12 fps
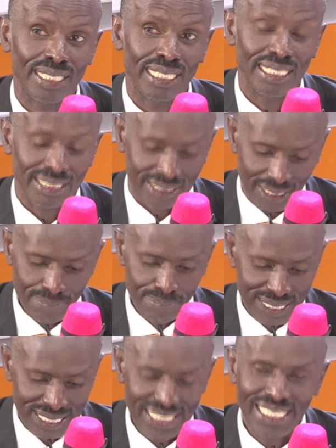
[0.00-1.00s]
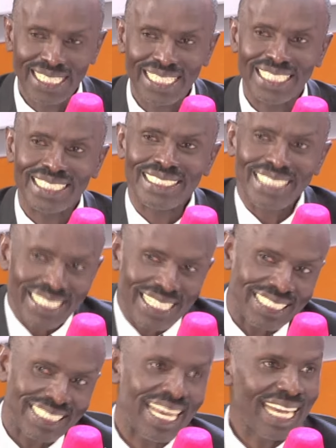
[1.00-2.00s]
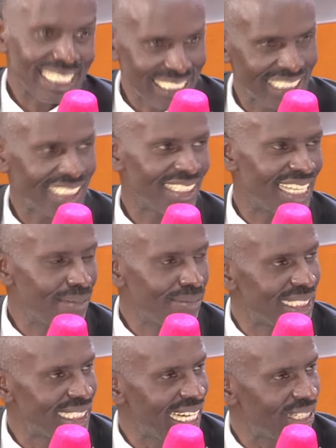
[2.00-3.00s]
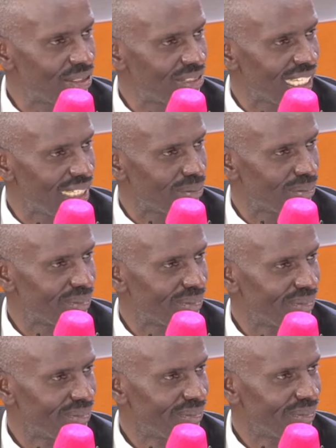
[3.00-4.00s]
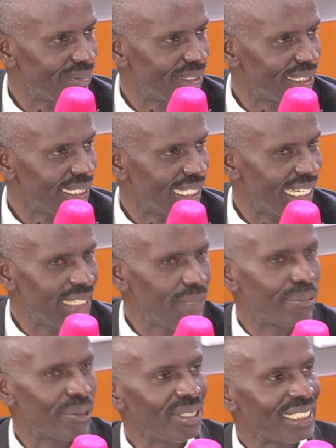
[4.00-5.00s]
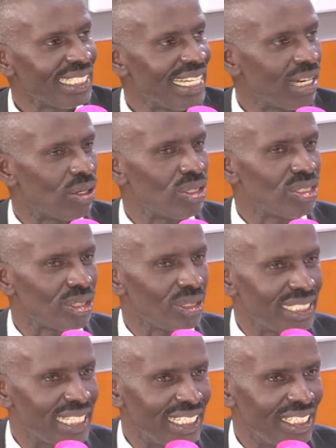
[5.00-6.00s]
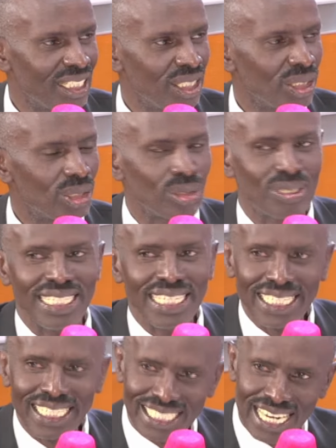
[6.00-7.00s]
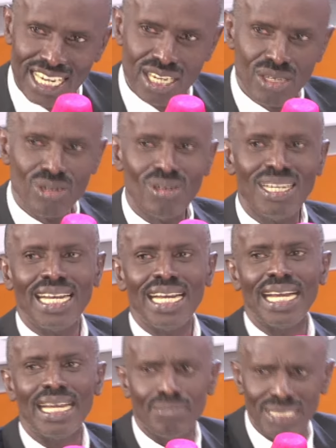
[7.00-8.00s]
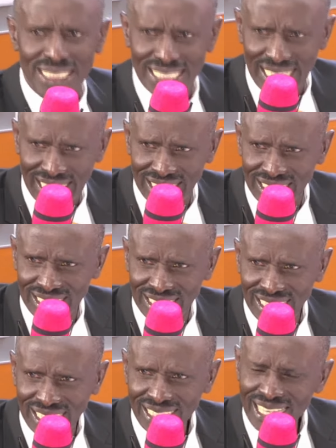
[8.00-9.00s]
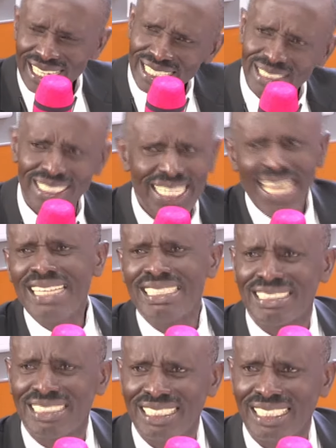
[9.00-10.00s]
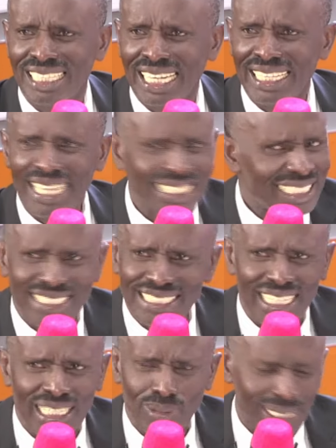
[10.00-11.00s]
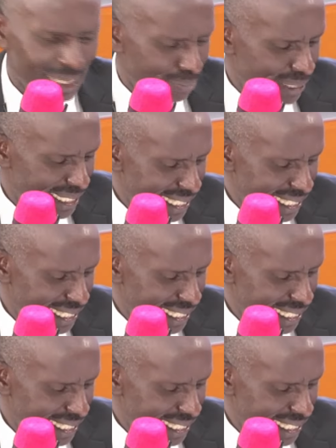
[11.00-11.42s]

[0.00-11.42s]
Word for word: Somebody mm. set aside the M T I of HELB and oh. brought in a consultant to generate a new M T I. Really? That is, yes, that's exactly what happened.